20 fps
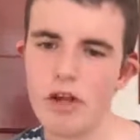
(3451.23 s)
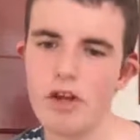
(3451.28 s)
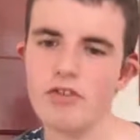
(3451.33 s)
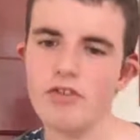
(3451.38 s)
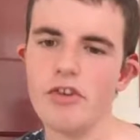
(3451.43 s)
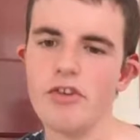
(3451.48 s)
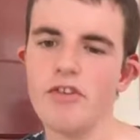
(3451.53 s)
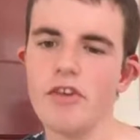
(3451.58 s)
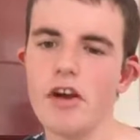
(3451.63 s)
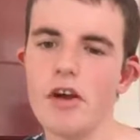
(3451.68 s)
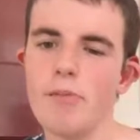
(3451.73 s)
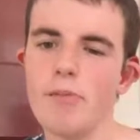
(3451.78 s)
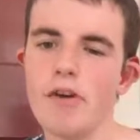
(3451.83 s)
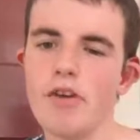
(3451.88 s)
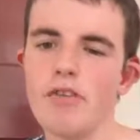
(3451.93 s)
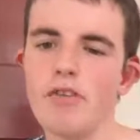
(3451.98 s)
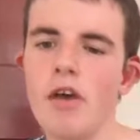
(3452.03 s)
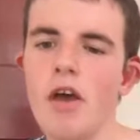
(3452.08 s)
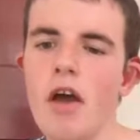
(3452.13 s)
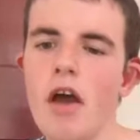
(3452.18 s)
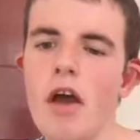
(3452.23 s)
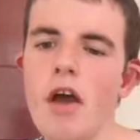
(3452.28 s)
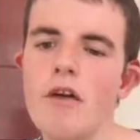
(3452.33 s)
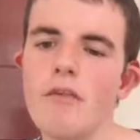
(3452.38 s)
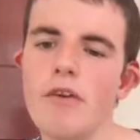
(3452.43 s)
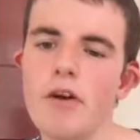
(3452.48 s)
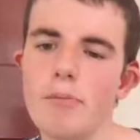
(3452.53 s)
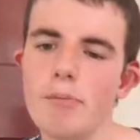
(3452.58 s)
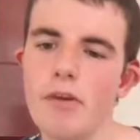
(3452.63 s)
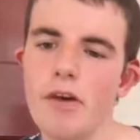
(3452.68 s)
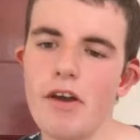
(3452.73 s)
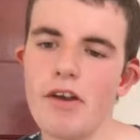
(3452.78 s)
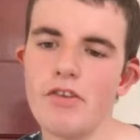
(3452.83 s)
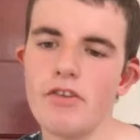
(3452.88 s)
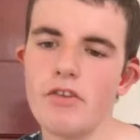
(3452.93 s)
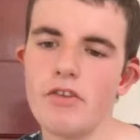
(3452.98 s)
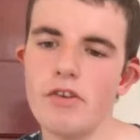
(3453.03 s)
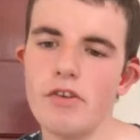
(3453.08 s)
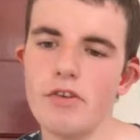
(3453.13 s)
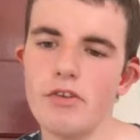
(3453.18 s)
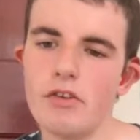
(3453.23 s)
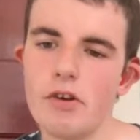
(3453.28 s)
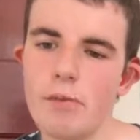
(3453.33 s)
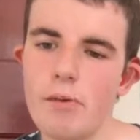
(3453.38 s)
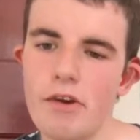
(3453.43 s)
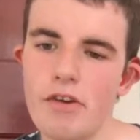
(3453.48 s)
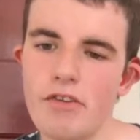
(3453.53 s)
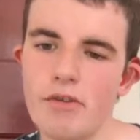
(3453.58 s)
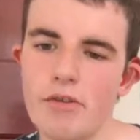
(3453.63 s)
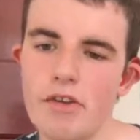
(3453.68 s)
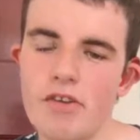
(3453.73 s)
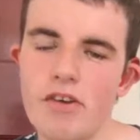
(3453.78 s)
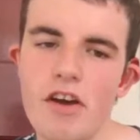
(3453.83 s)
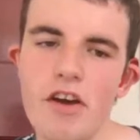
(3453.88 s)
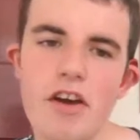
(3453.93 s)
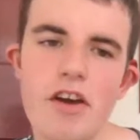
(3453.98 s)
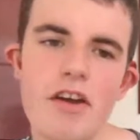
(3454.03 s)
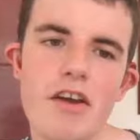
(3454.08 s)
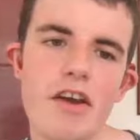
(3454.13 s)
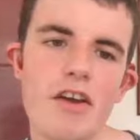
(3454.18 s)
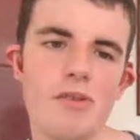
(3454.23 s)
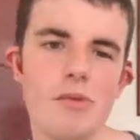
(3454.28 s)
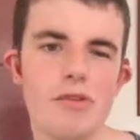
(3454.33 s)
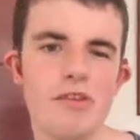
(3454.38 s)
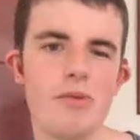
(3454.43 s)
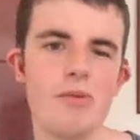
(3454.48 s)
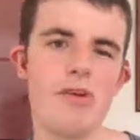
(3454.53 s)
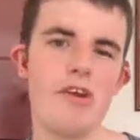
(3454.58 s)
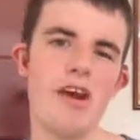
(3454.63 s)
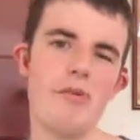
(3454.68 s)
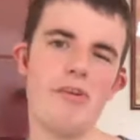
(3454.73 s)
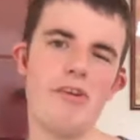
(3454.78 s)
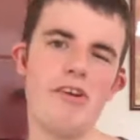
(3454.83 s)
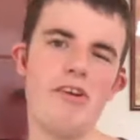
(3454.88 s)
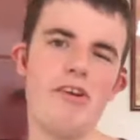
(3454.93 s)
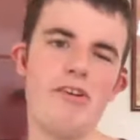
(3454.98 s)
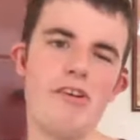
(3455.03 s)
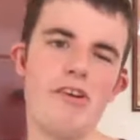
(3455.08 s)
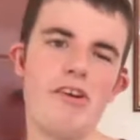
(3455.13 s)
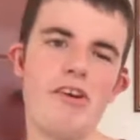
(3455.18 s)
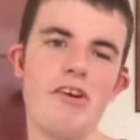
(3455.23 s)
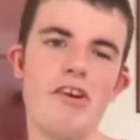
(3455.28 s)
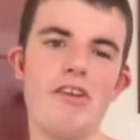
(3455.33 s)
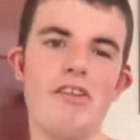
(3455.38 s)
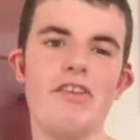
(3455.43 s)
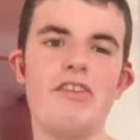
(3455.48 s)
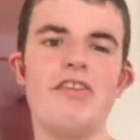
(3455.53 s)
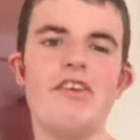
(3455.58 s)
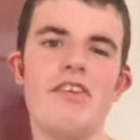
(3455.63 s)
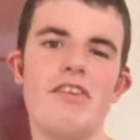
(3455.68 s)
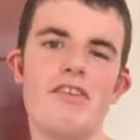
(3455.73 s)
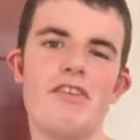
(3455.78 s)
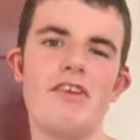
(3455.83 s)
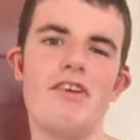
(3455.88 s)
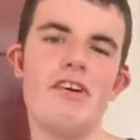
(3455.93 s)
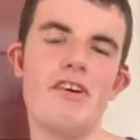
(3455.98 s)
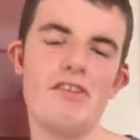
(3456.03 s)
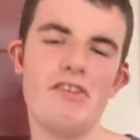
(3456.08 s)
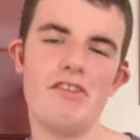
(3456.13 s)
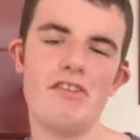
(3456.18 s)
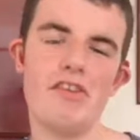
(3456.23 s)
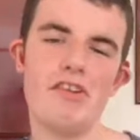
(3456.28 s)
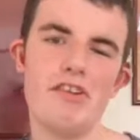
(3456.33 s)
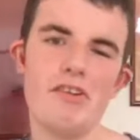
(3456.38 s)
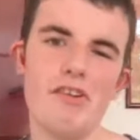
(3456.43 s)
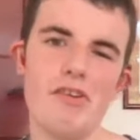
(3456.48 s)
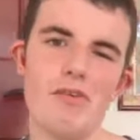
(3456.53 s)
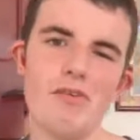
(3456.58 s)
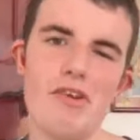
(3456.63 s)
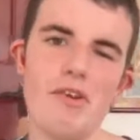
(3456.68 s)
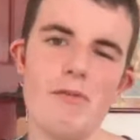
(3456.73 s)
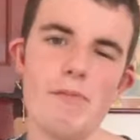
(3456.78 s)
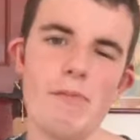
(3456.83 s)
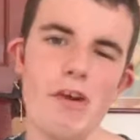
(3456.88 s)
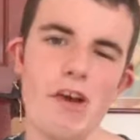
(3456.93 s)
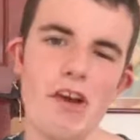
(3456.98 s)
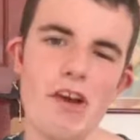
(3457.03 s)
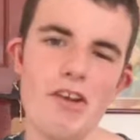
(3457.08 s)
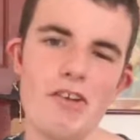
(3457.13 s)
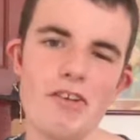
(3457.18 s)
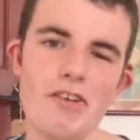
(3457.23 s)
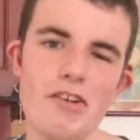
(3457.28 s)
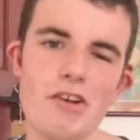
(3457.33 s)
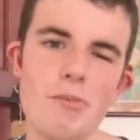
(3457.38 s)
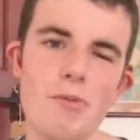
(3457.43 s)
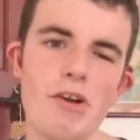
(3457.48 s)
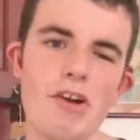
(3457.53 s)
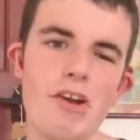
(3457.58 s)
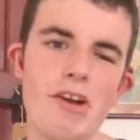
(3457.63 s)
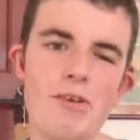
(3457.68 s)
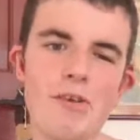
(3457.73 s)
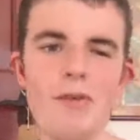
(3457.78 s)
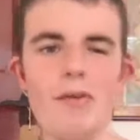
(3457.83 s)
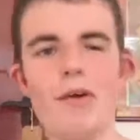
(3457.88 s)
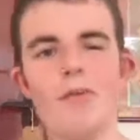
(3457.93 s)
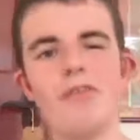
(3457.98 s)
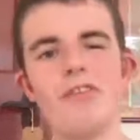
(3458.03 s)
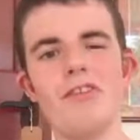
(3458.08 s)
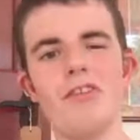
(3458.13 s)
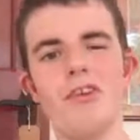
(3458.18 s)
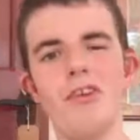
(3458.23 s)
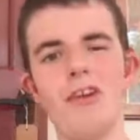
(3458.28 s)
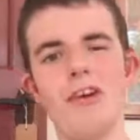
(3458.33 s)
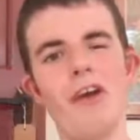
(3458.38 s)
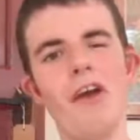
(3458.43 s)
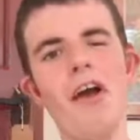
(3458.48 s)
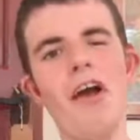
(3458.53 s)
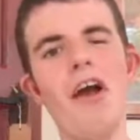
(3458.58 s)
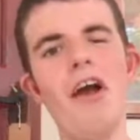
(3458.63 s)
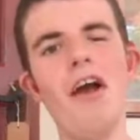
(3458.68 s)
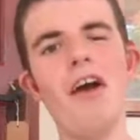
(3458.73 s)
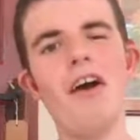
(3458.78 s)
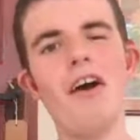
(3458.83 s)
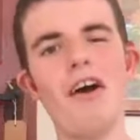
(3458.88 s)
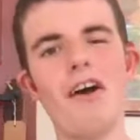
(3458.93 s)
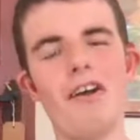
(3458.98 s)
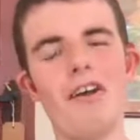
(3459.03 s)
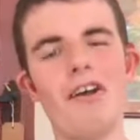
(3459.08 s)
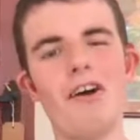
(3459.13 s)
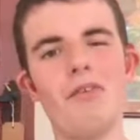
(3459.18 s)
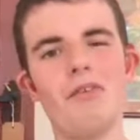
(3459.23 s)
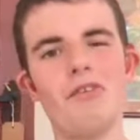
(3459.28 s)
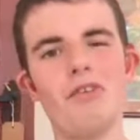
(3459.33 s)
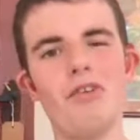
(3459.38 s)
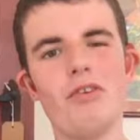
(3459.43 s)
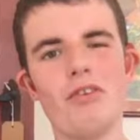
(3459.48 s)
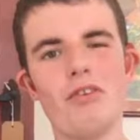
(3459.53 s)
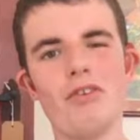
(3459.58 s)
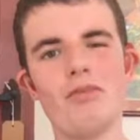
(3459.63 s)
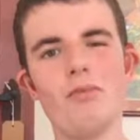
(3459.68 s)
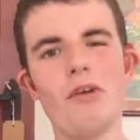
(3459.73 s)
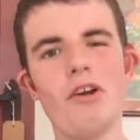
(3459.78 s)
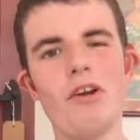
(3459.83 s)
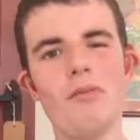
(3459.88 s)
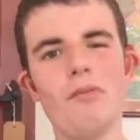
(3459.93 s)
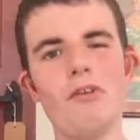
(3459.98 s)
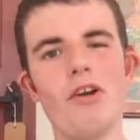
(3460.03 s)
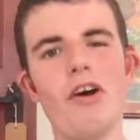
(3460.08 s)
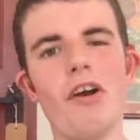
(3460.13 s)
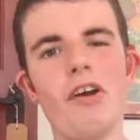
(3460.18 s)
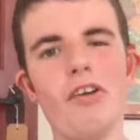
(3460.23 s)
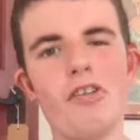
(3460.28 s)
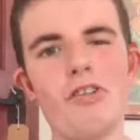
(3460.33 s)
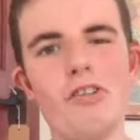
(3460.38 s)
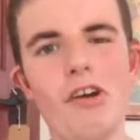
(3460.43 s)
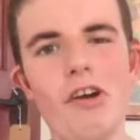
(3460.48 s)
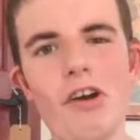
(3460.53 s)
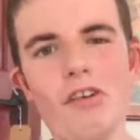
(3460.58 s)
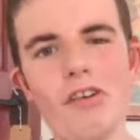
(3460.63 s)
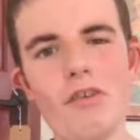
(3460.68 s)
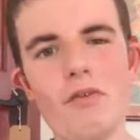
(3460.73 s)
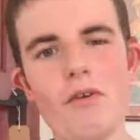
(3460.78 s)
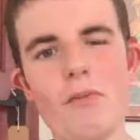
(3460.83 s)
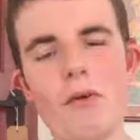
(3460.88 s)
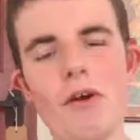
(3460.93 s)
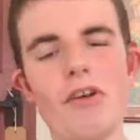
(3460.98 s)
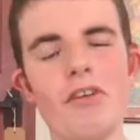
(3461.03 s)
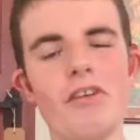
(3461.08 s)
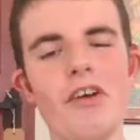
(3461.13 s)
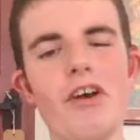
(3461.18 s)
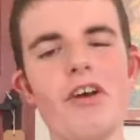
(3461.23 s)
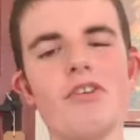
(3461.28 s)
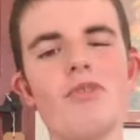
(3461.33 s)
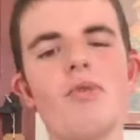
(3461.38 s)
And she said, I'll miss Front Page and news topics of the day. Yes, because we haven't heard earlier, this is the last edition of Front Page, can you believe? I've absolutely loved doing this run of 9 shows every Monday.